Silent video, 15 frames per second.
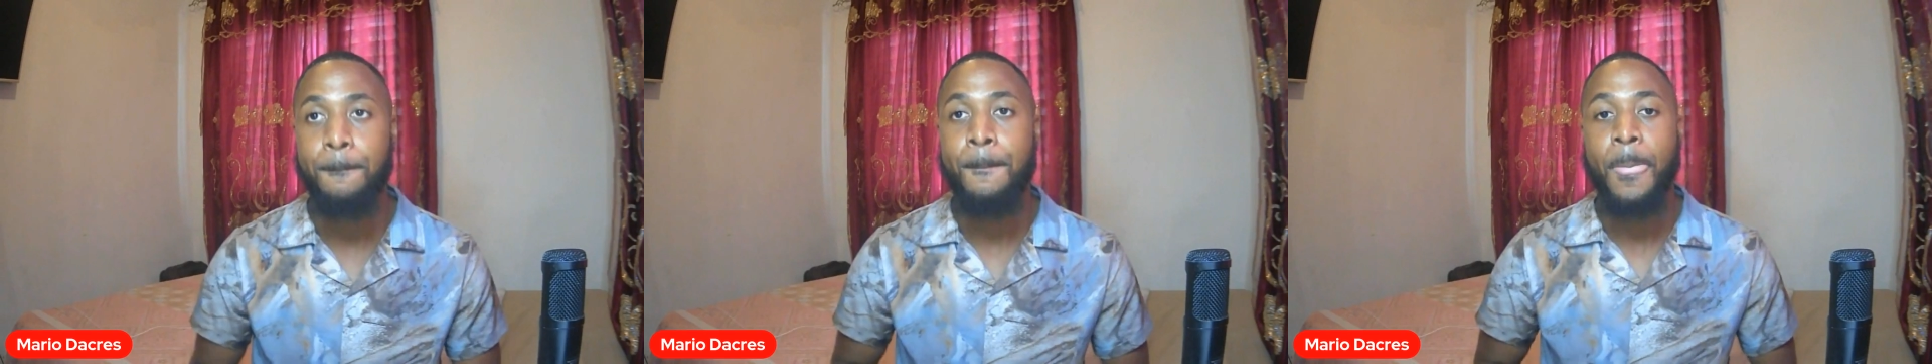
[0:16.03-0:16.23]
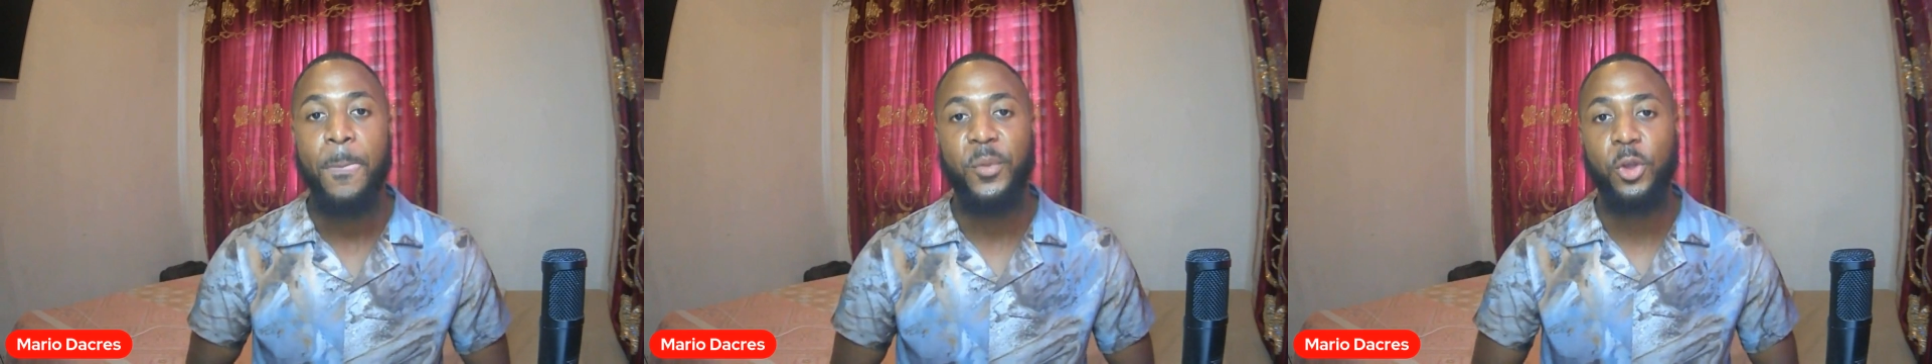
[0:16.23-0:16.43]

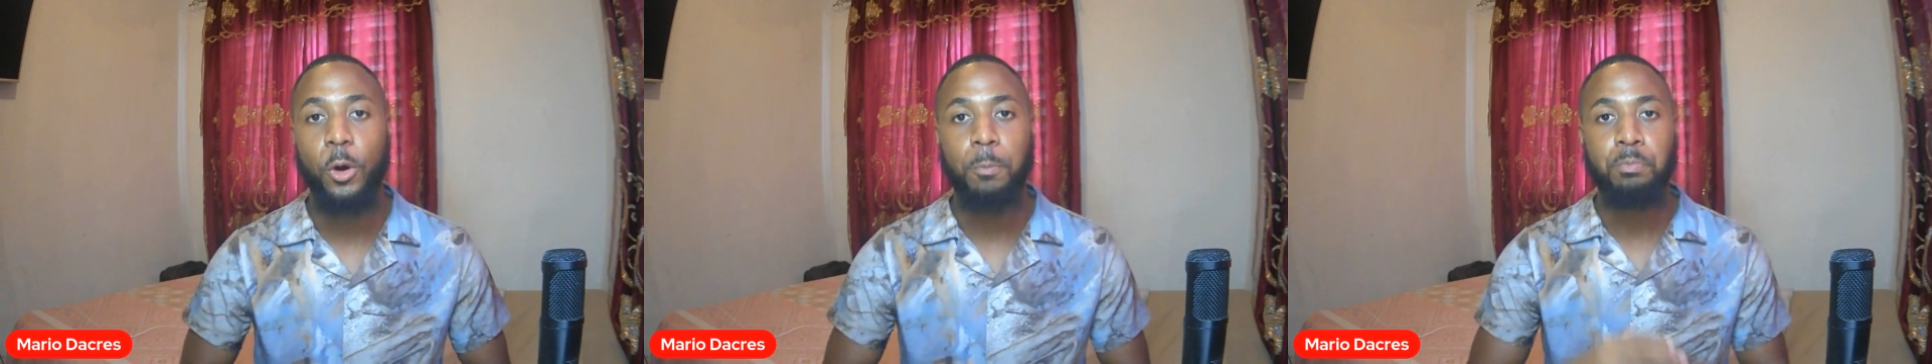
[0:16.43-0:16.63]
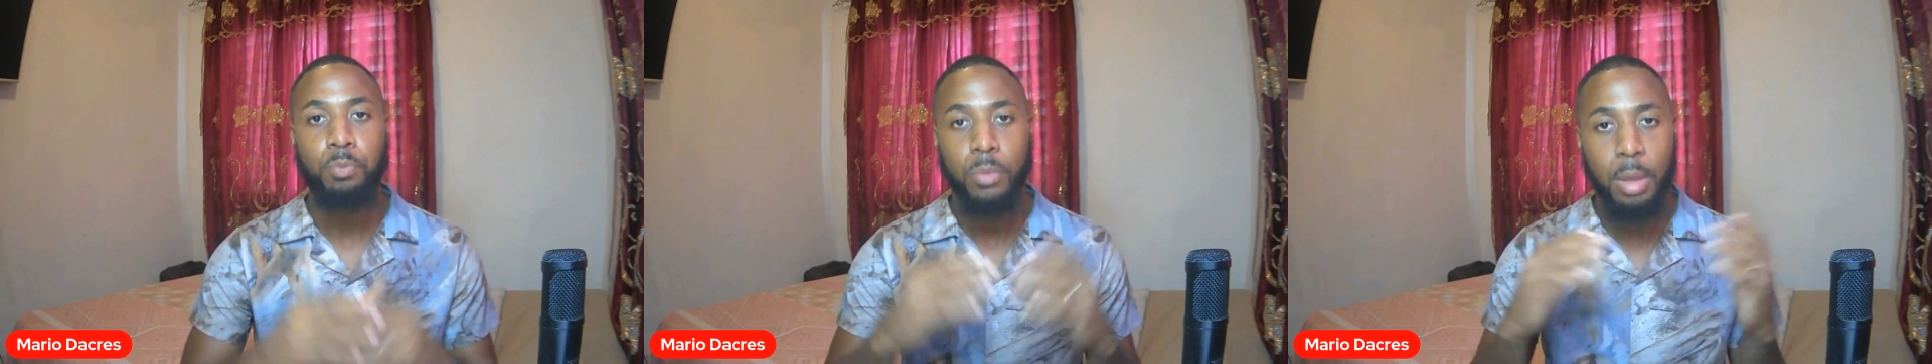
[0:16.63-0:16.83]

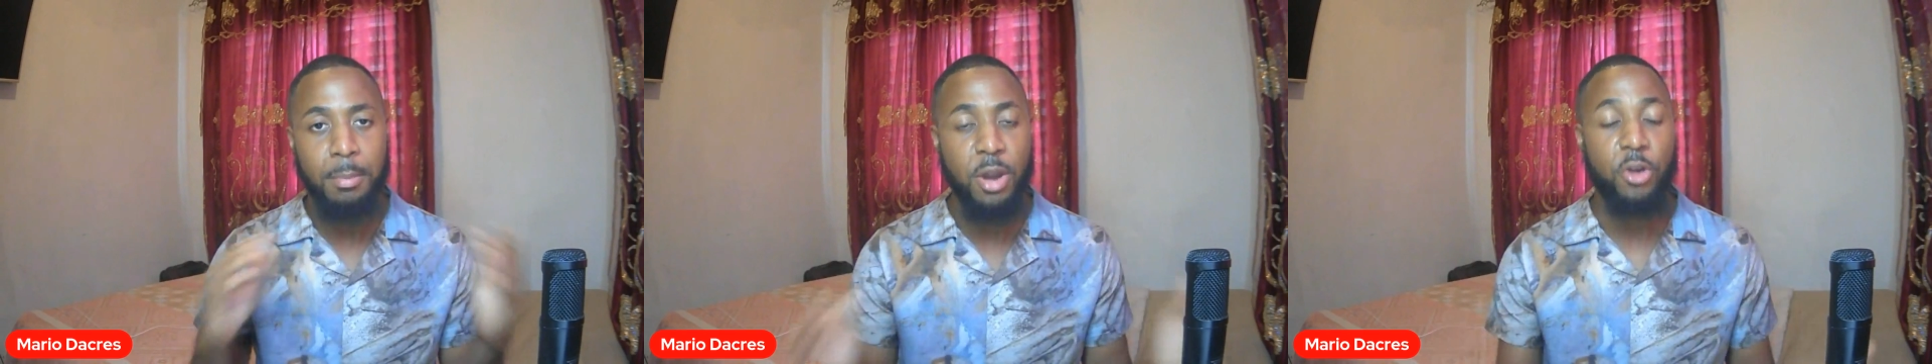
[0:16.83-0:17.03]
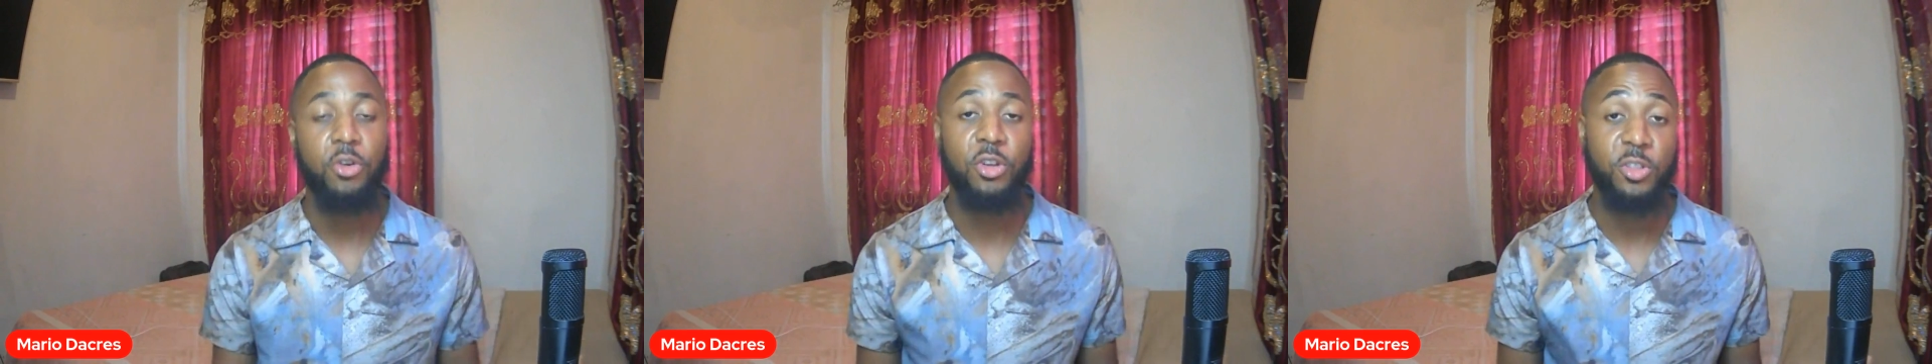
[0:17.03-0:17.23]
So, Merry
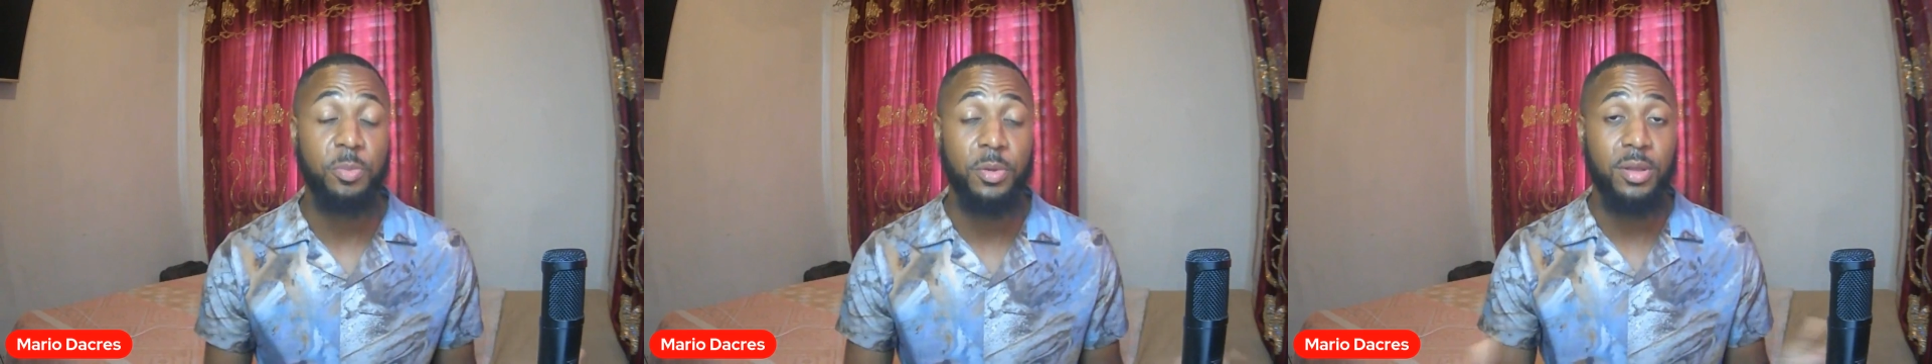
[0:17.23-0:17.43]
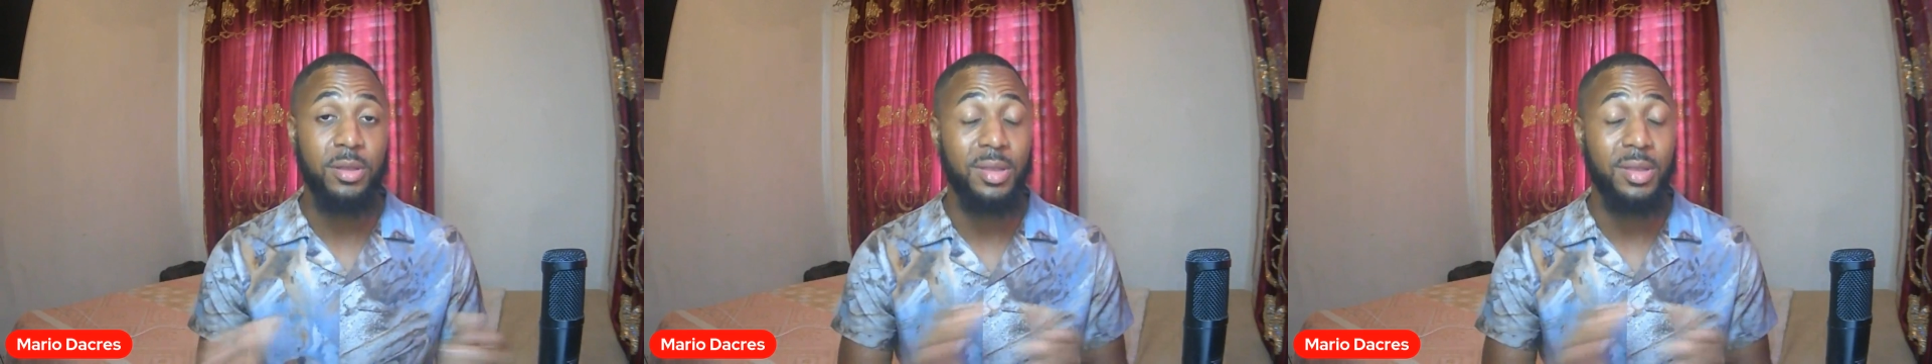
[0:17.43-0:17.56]
Christmas